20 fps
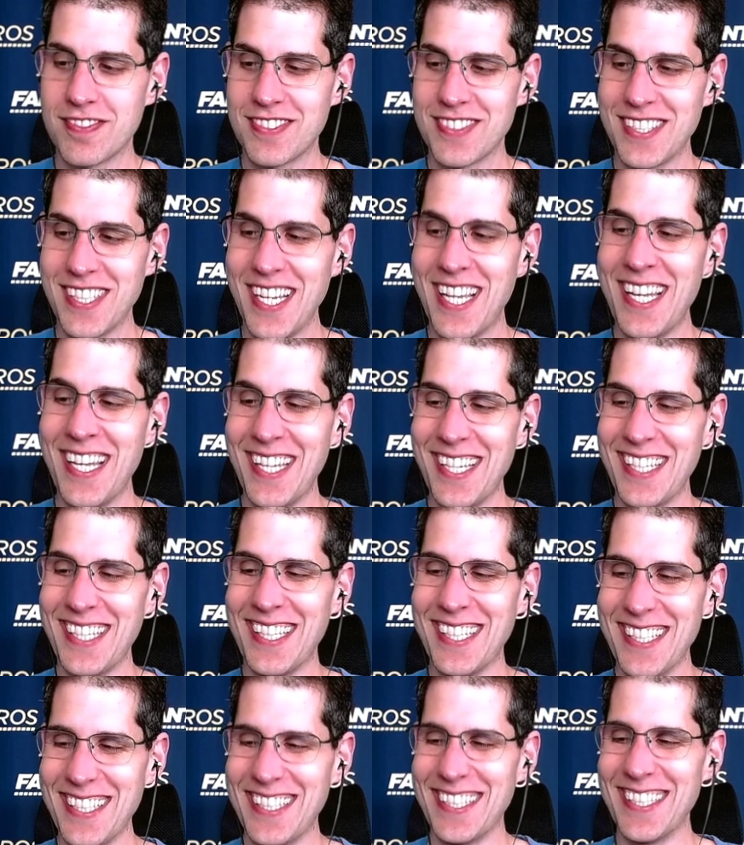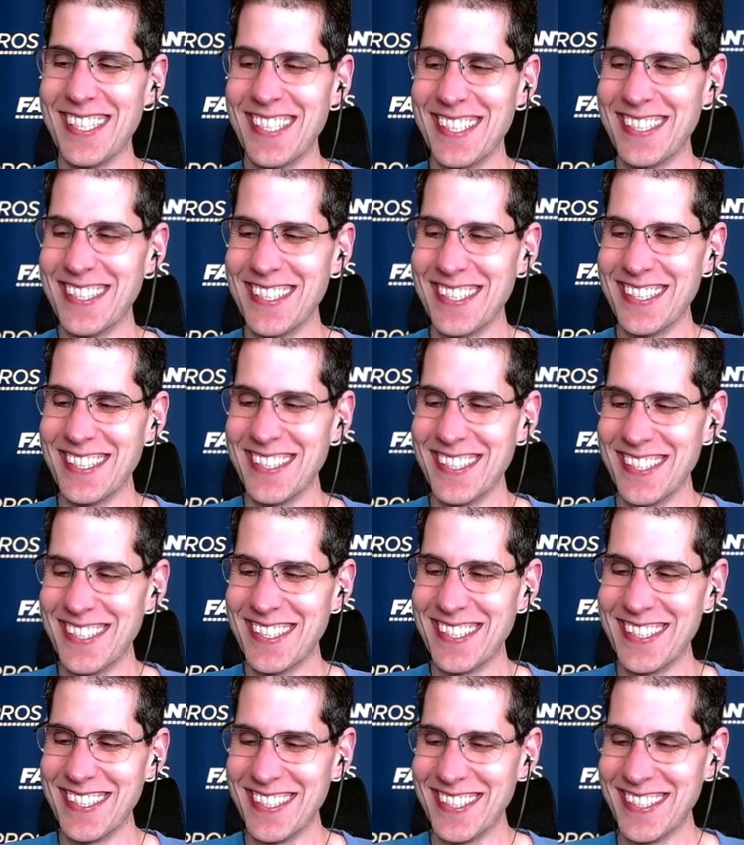
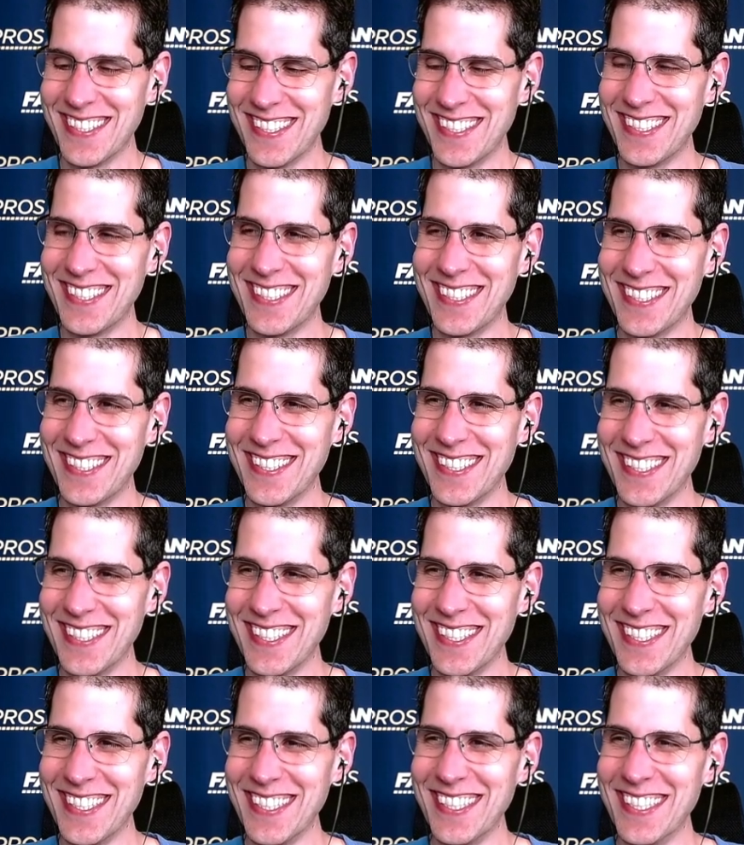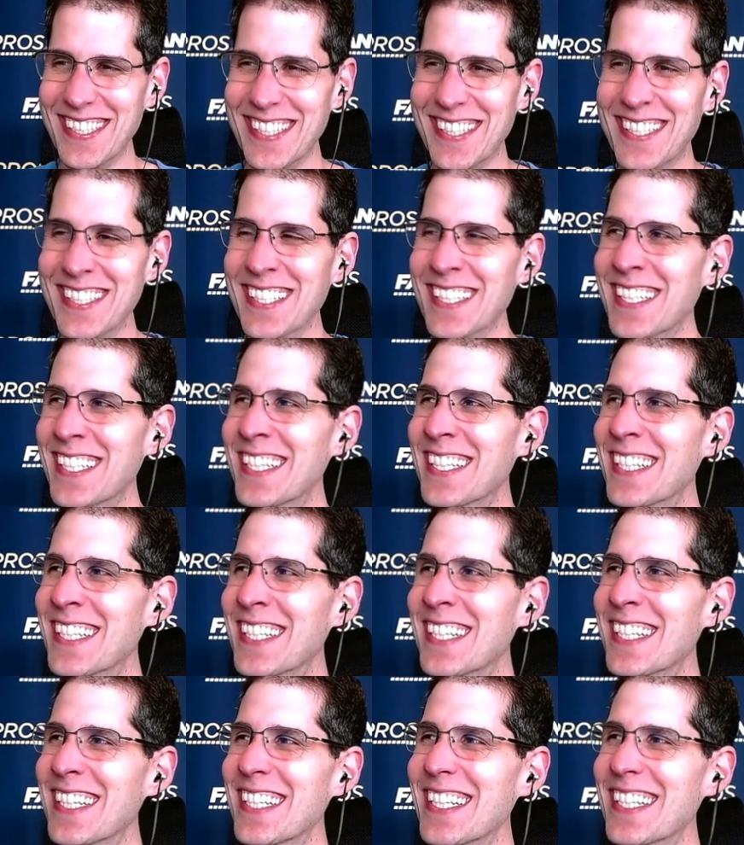
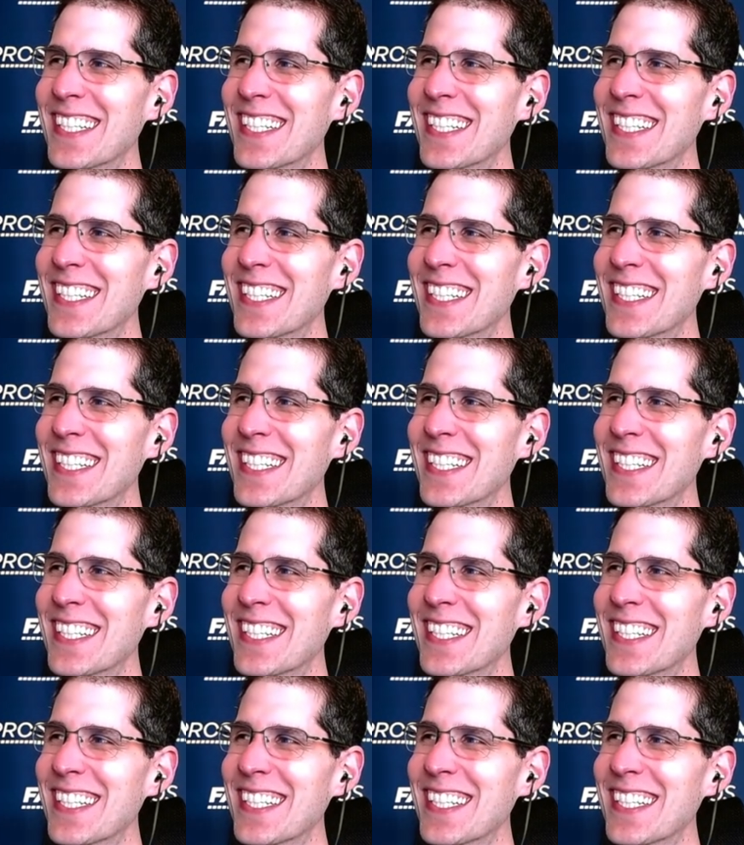The person shown says nothing.